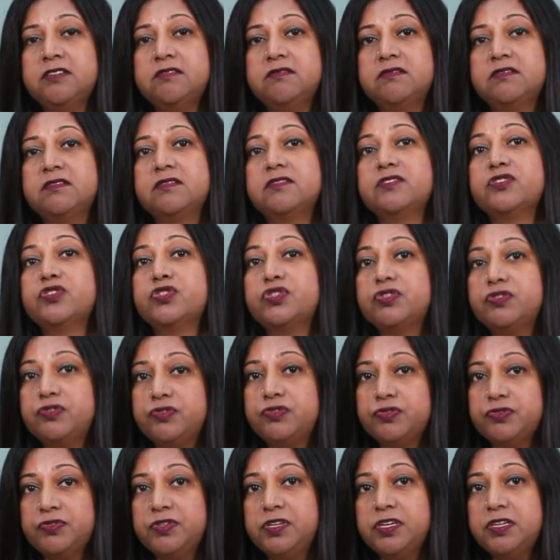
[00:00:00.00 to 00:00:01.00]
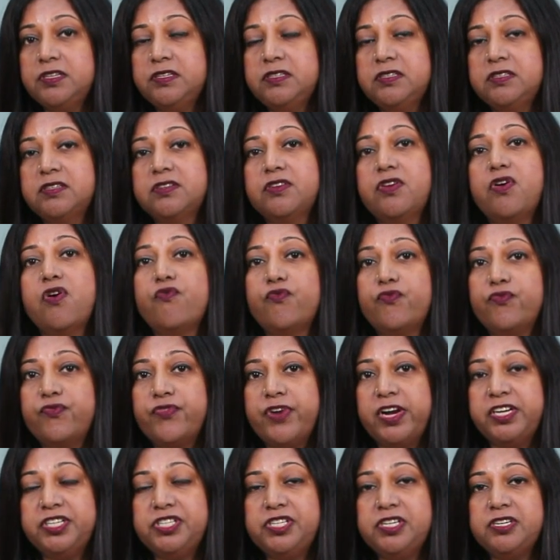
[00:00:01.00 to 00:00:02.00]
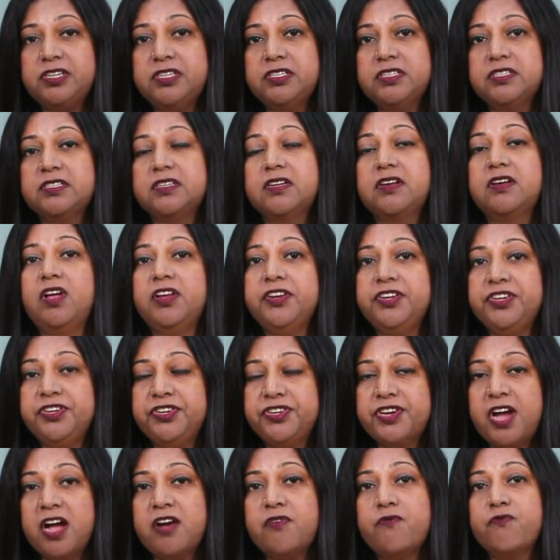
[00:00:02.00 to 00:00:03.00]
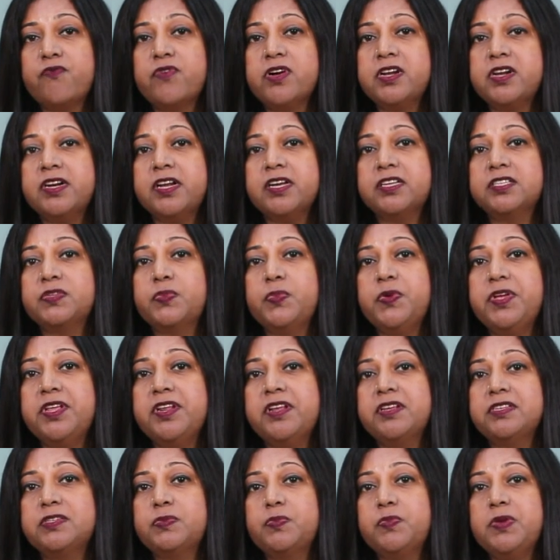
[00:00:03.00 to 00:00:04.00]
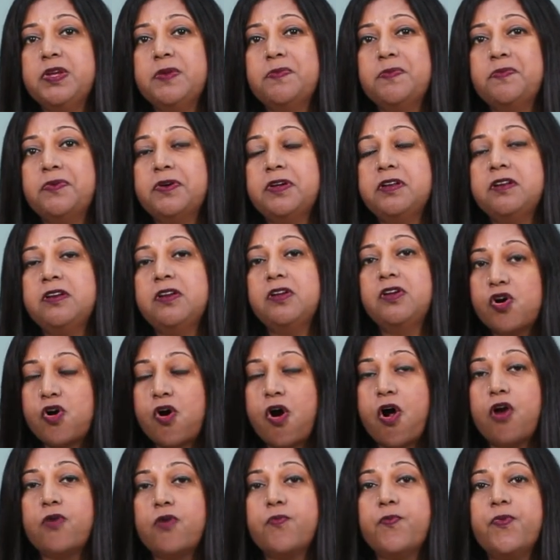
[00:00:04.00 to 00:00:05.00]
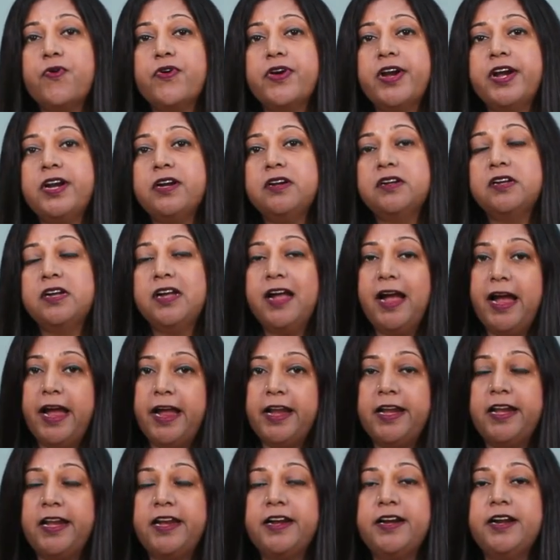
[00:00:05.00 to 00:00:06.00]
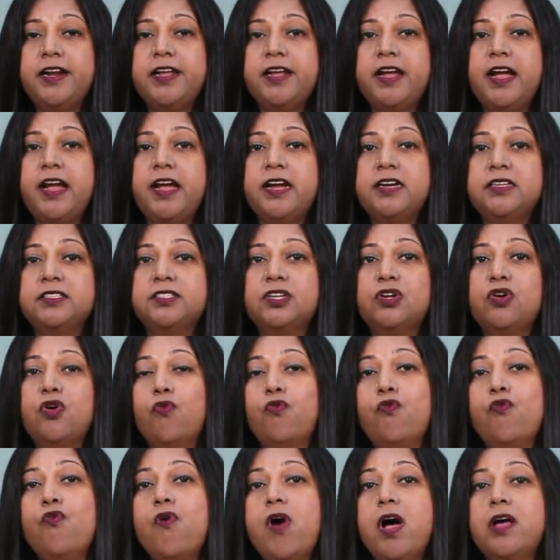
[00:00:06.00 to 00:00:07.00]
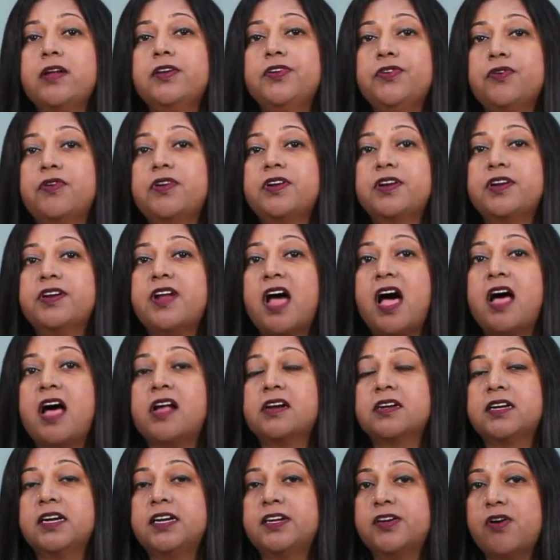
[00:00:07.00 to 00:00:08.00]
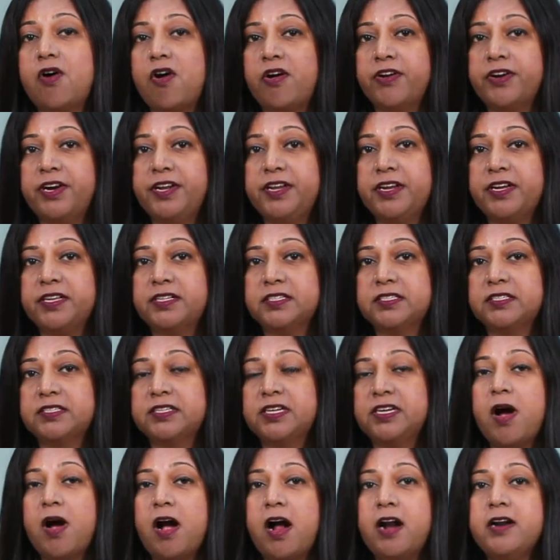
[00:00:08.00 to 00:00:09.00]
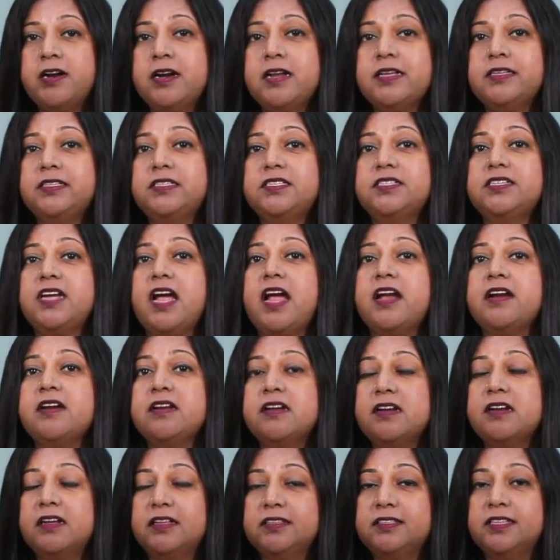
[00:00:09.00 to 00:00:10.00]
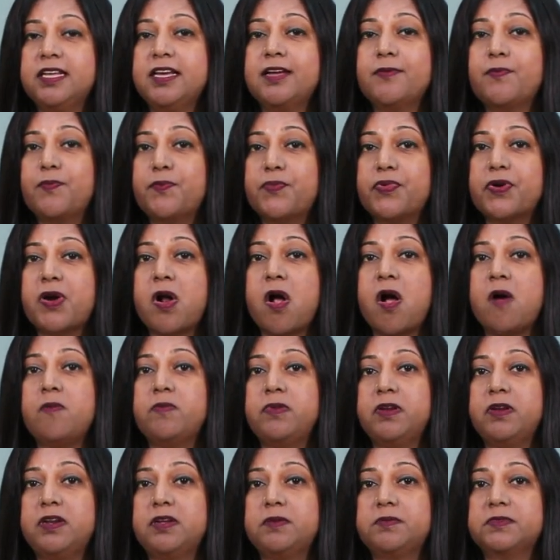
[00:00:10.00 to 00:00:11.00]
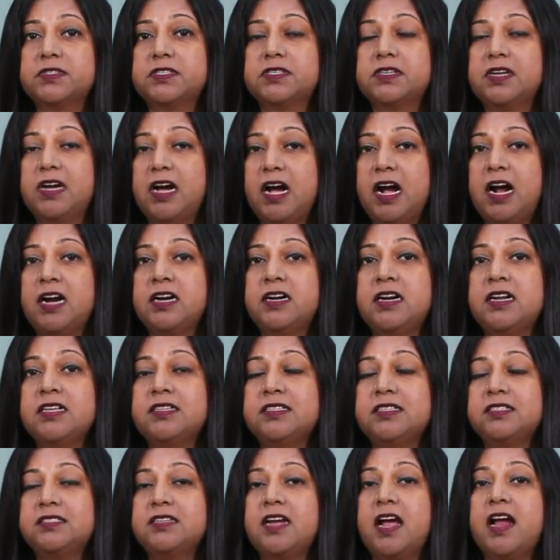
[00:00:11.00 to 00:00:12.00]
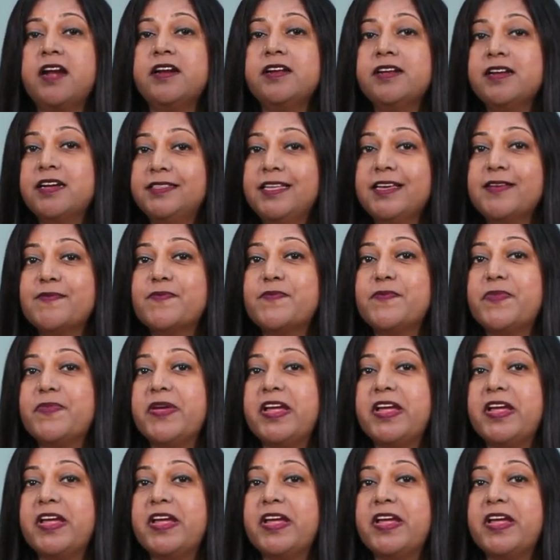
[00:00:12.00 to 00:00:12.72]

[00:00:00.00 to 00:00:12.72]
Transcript: it students, freshers, young work experience people, corporate, L&D heads? Who are your target audience? understand their problems, understand their